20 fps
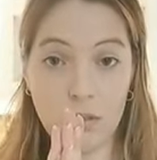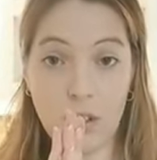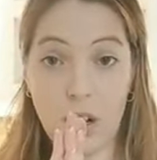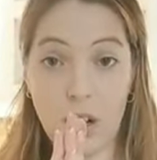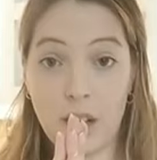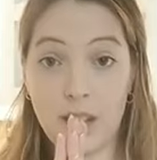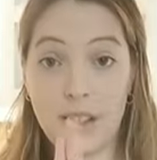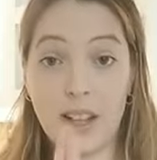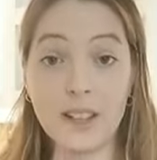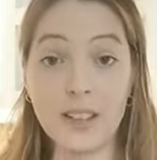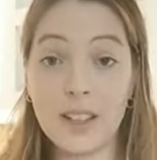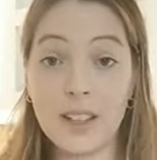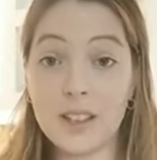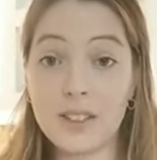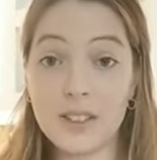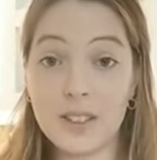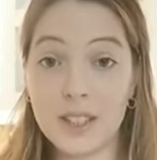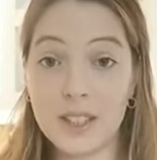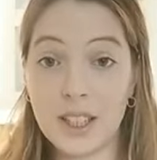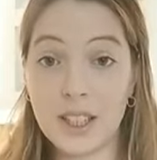are not
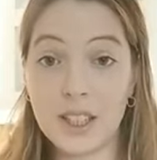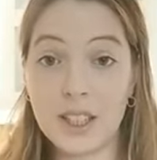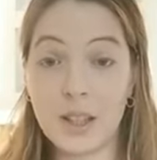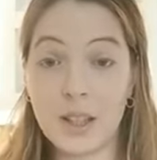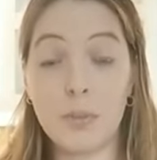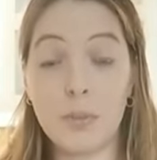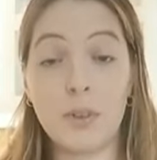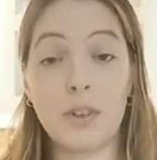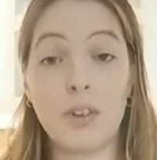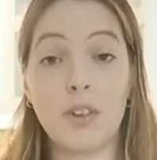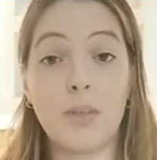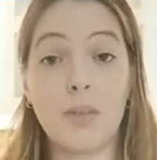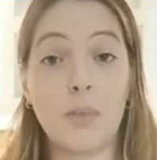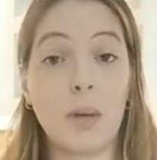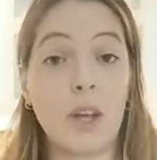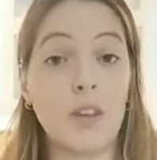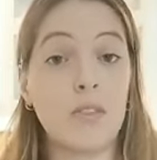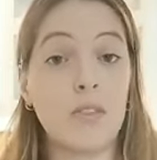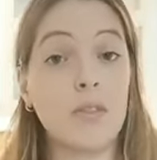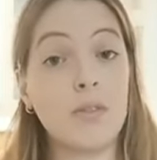understanding them or they're
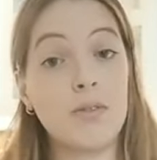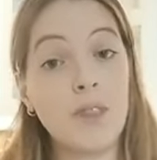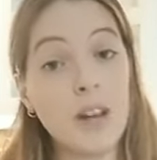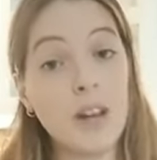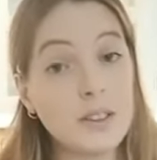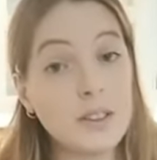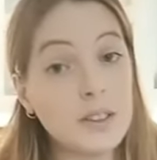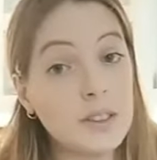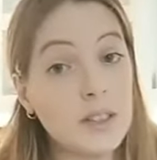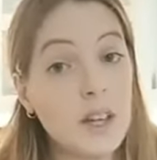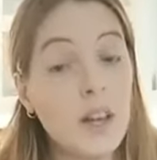speaking too fast,